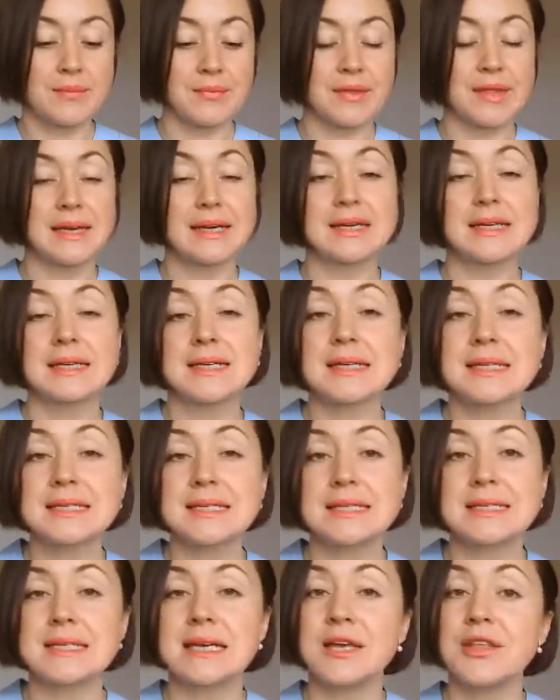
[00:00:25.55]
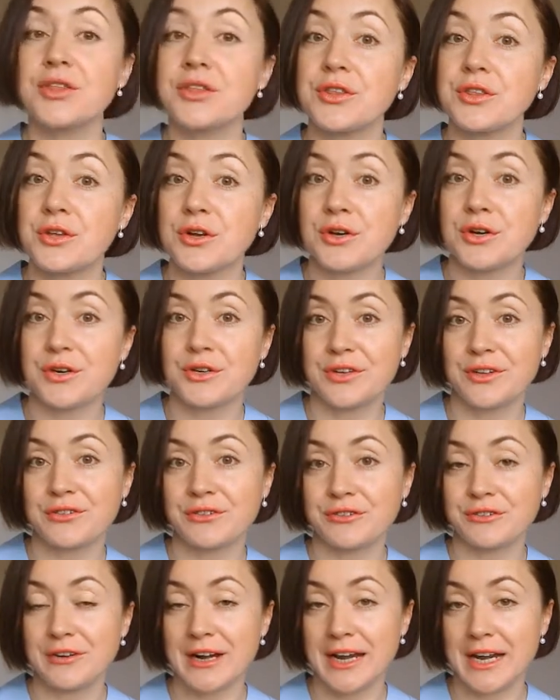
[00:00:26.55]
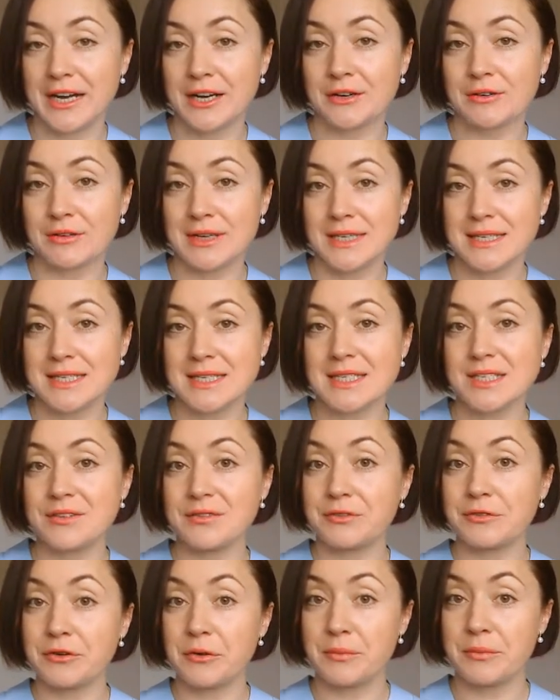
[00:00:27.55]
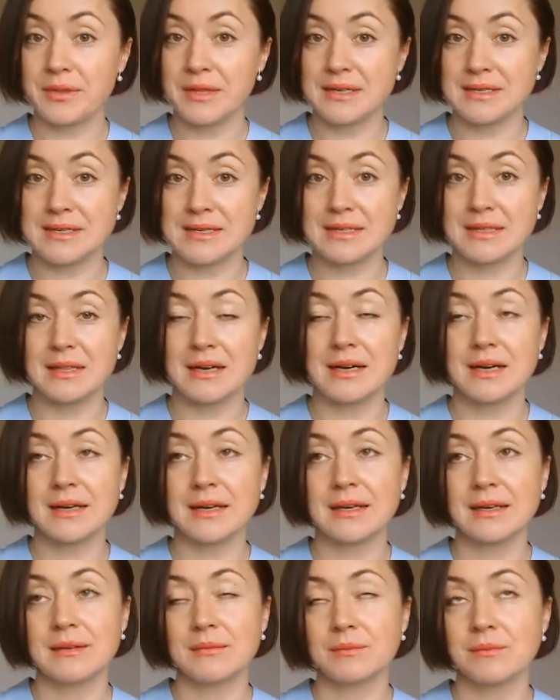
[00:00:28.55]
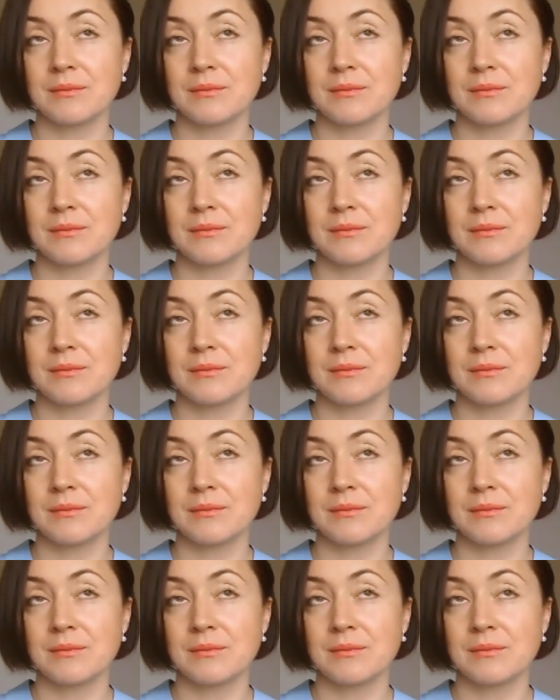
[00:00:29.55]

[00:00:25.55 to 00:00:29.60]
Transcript: There is a third fragrance from this line